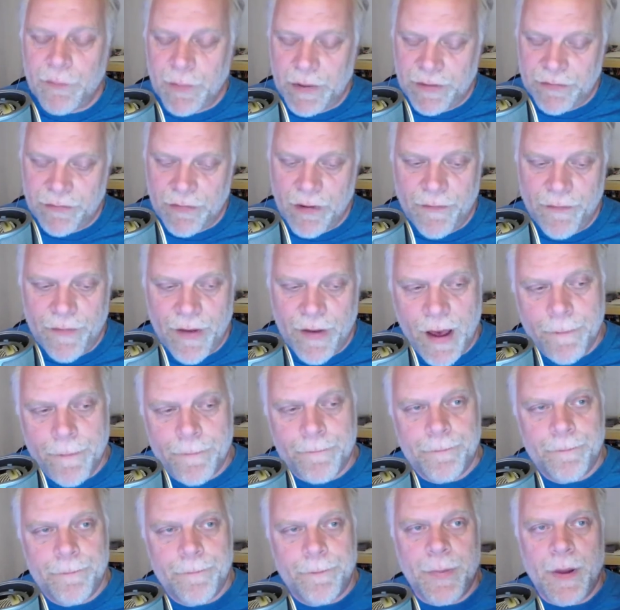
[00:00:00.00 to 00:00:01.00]
drove up
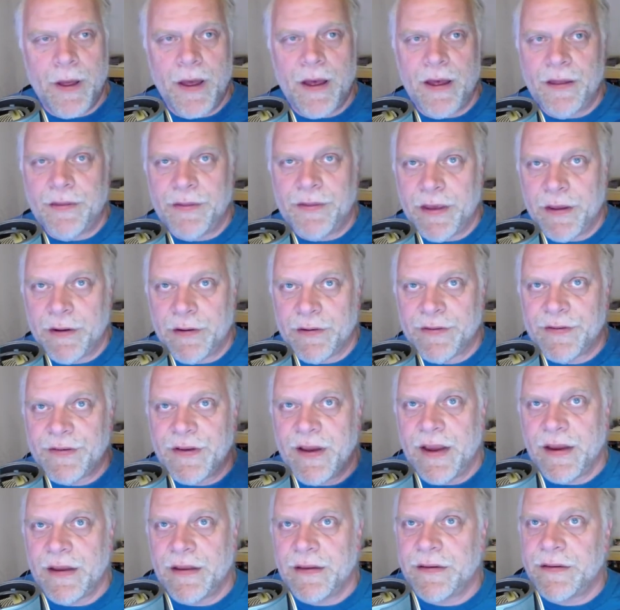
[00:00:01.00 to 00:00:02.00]
the
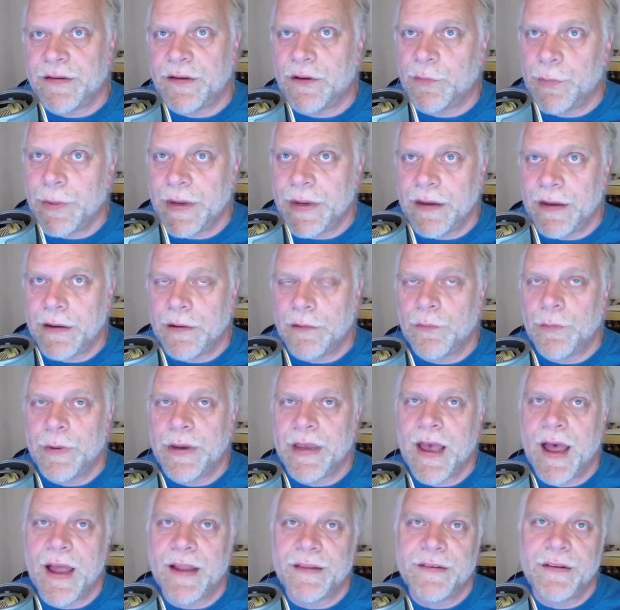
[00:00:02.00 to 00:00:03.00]
interstate until we
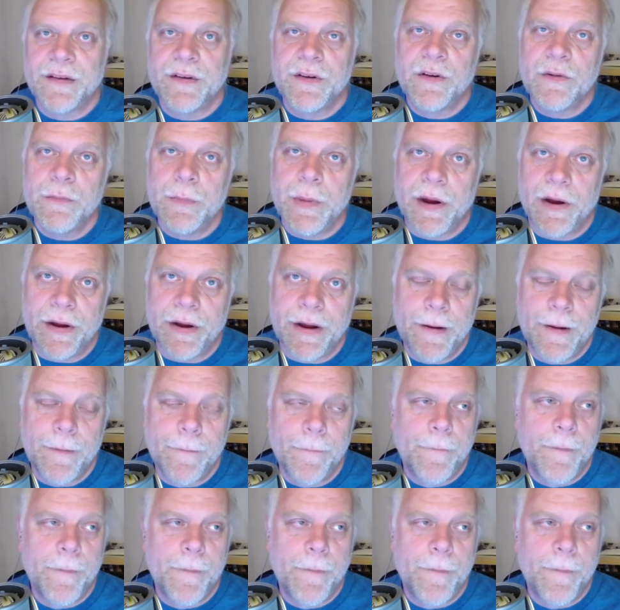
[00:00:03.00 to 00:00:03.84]
got to Newberry.